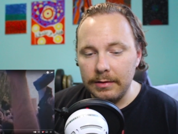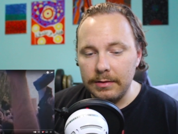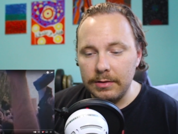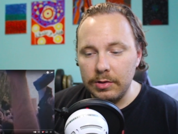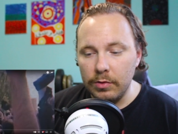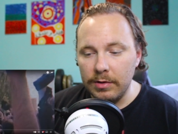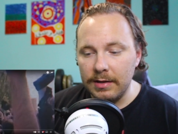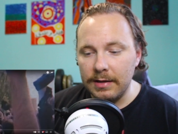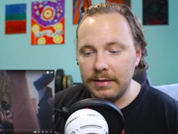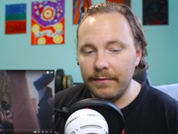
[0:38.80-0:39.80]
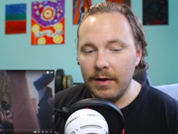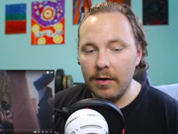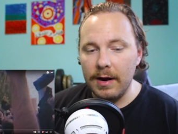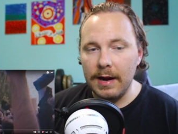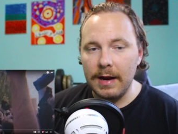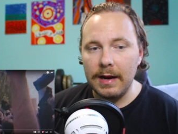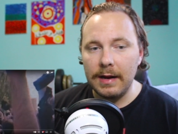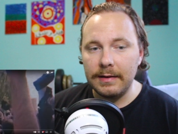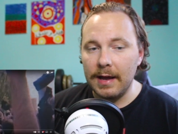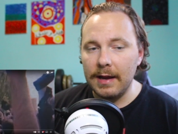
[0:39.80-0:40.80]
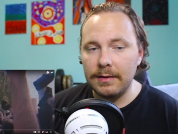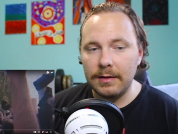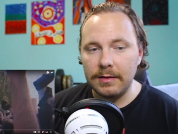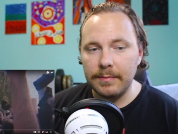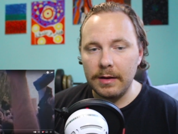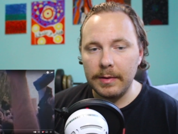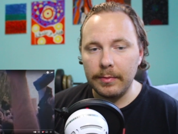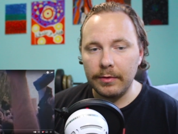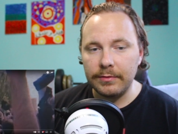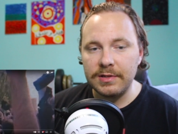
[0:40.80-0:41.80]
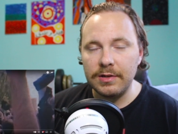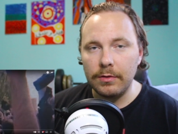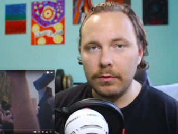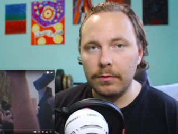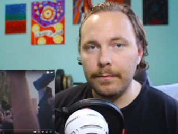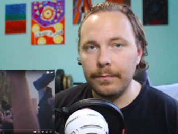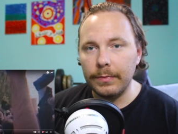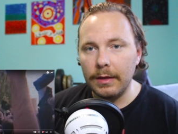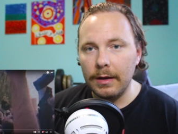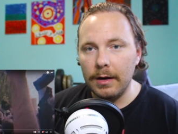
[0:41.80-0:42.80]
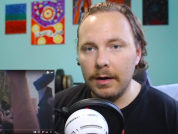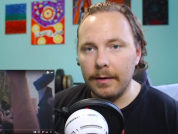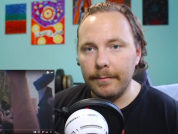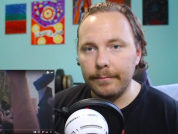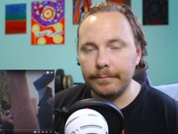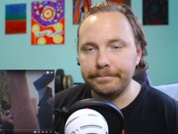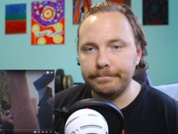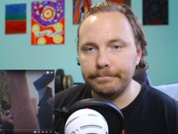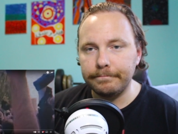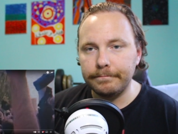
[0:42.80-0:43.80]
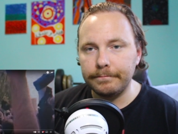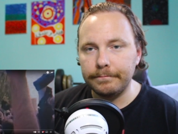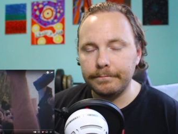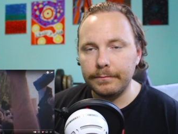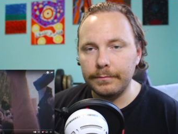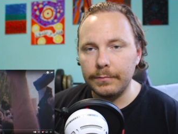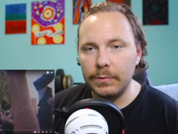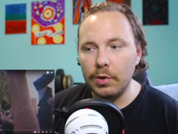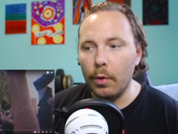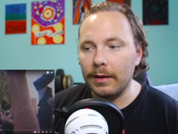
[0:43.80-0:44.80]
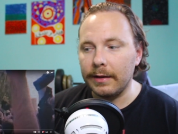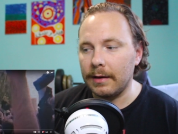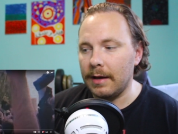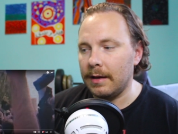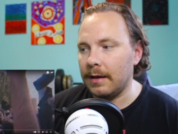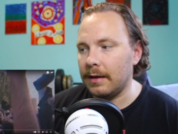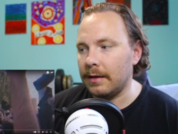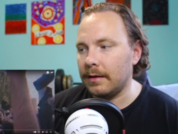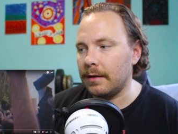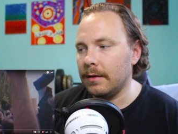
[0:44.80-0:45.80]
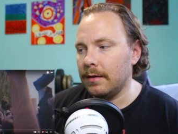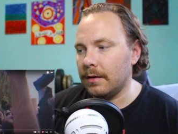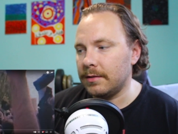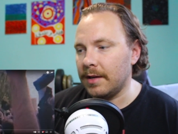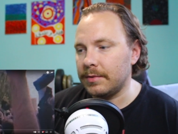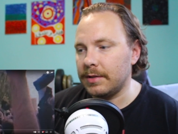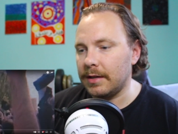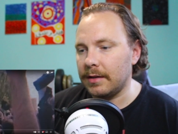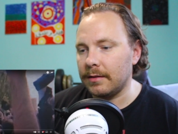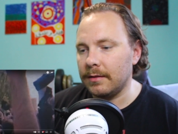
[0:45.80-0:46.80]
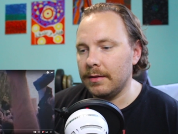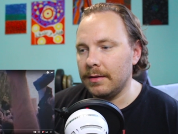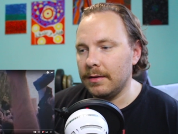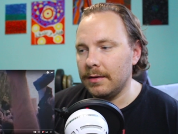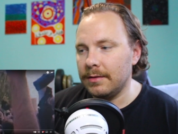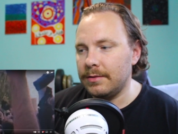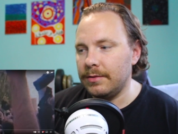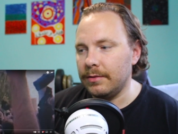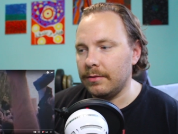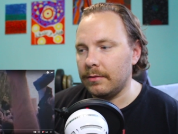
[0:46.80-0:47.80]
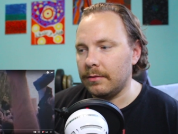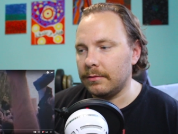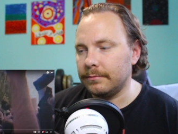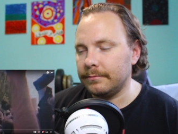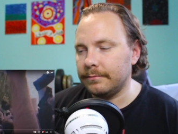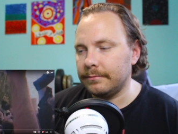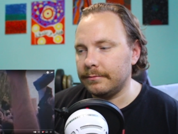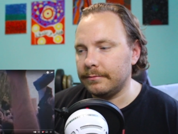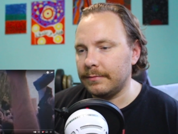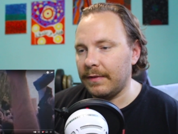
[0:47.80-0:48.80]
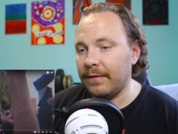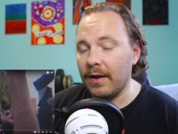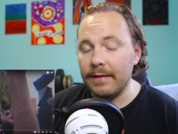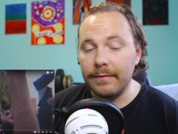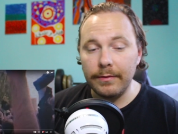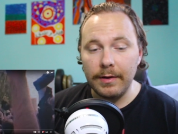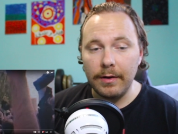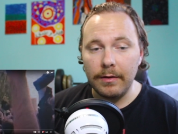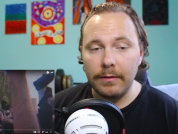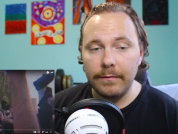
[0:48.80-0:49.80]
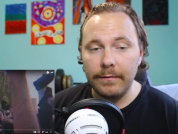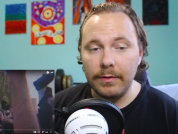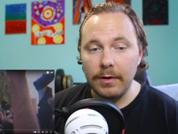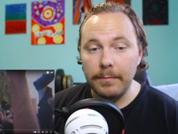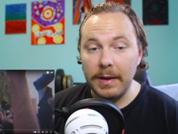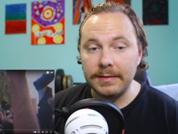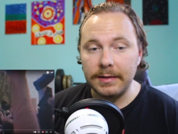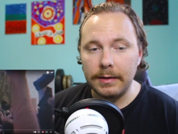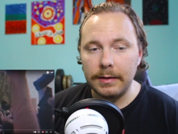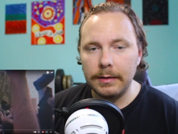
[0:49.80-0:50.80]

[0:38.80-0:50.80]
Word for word: to this very day, to this minute, people are still um, toiling and, and attempting to fight for their for their basic